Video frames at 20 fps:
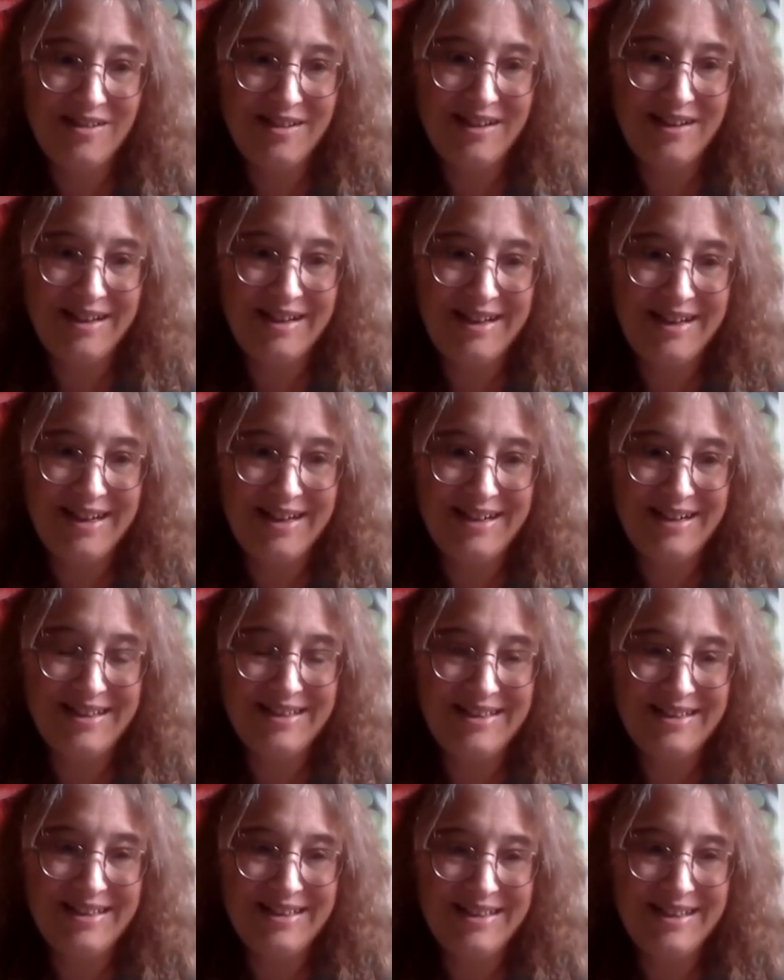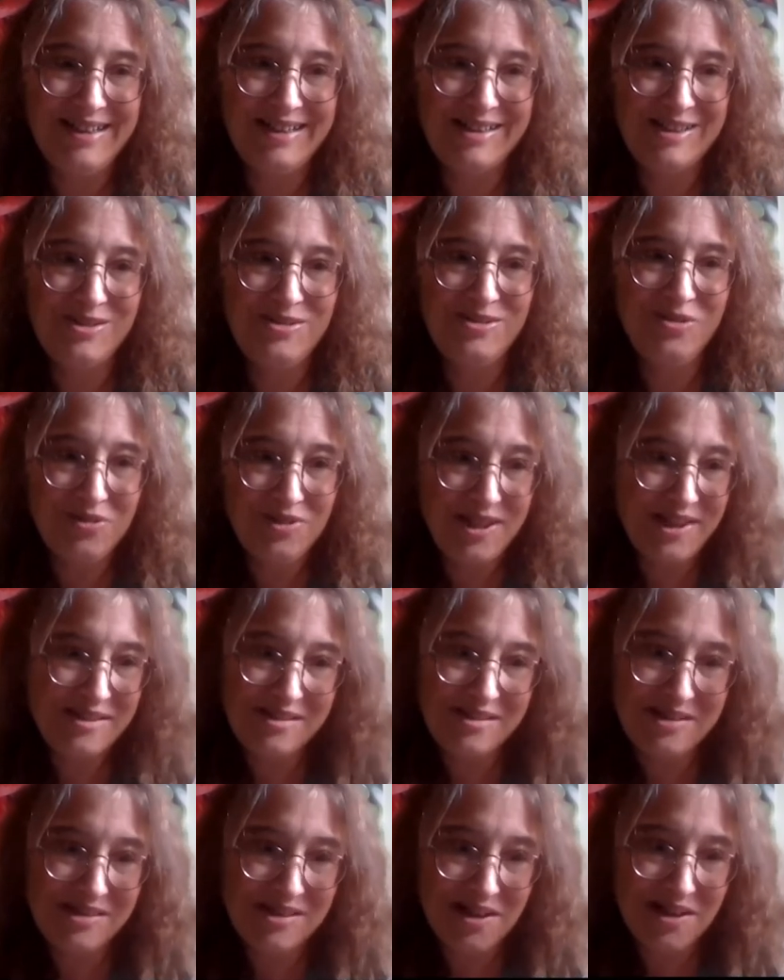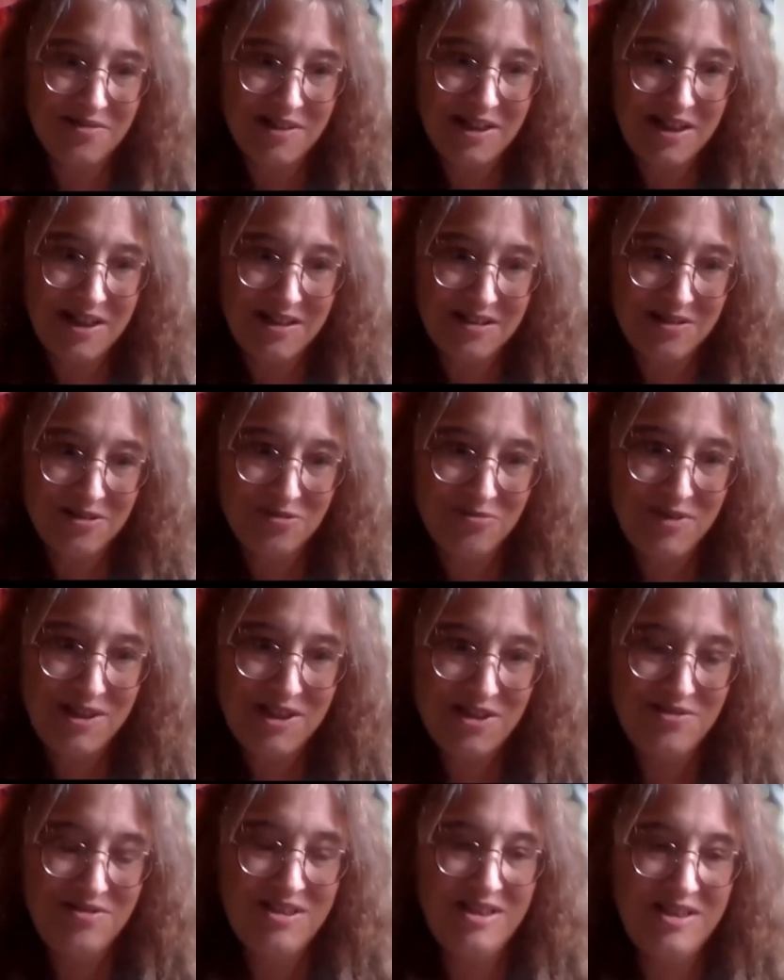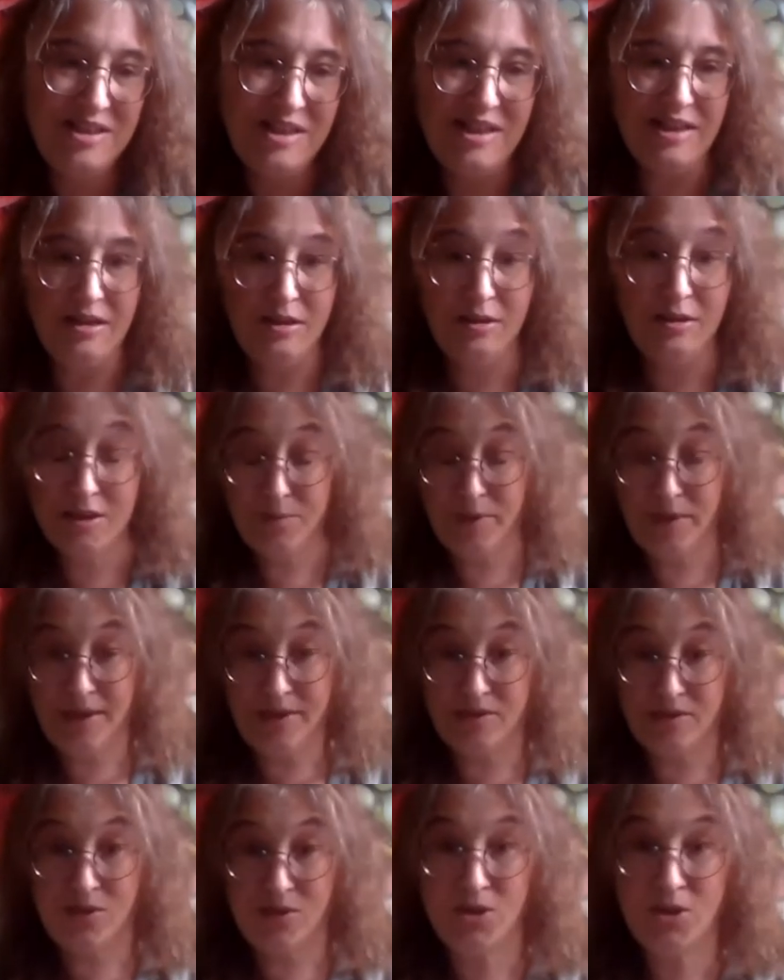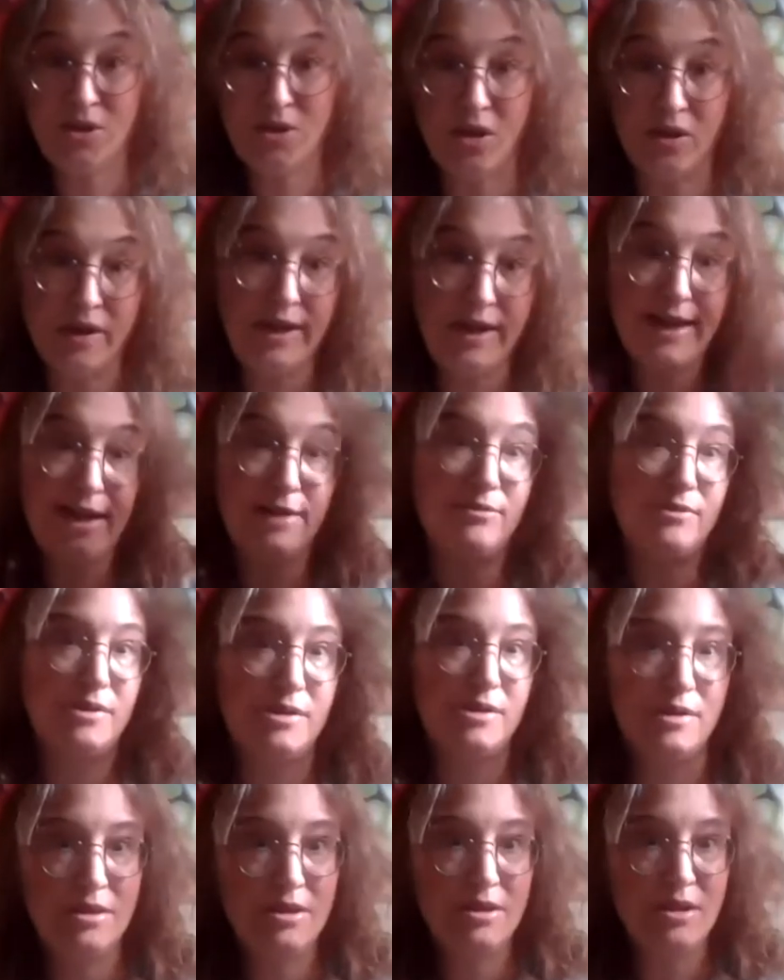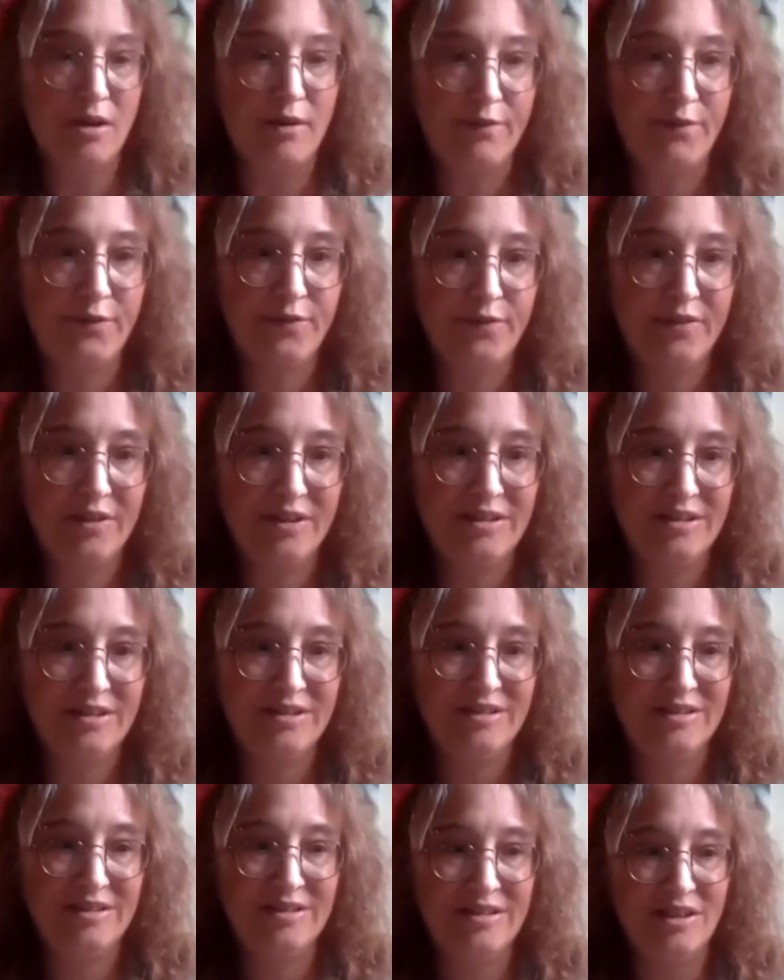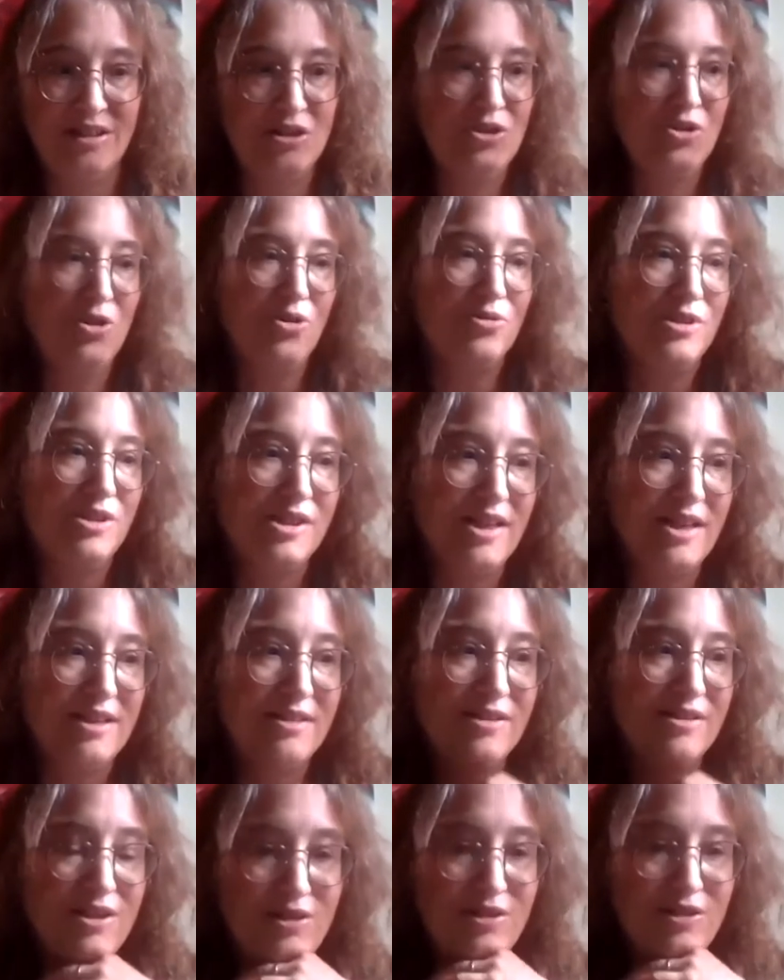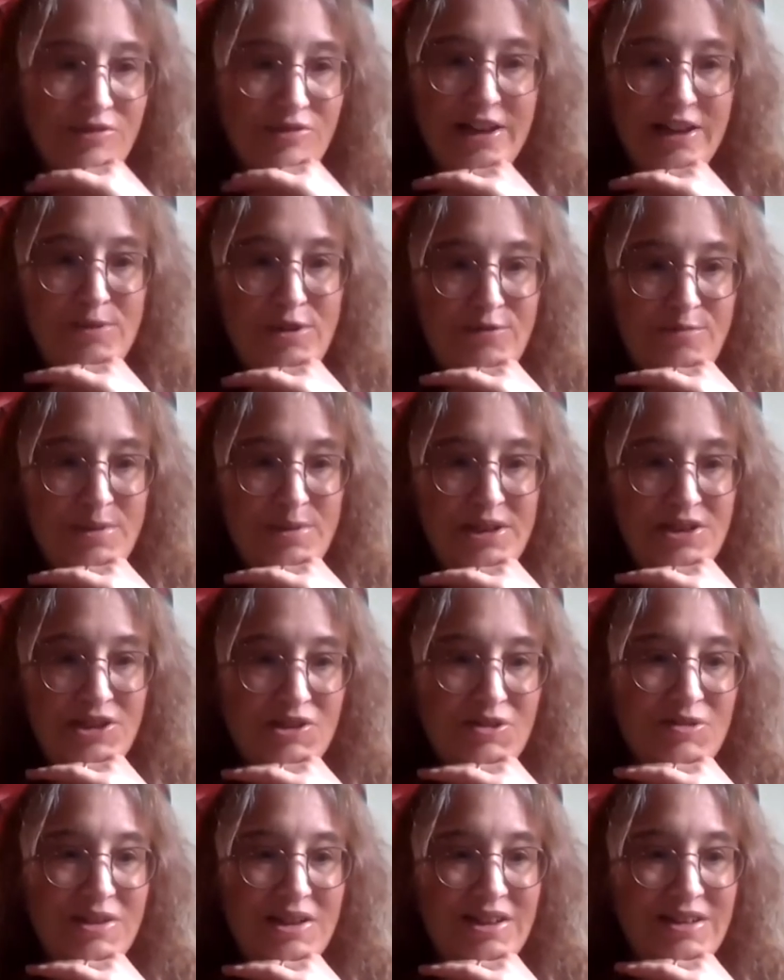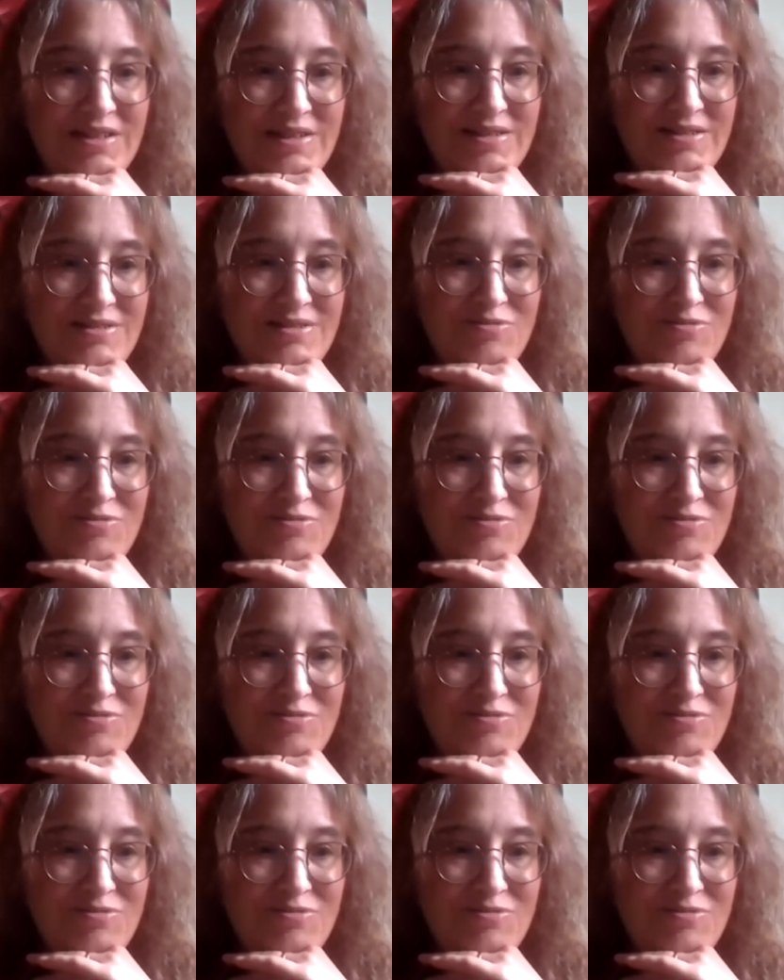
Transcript: And it's not necessary. We don't need to be just chucking out stuff and content at the rate we've been doing.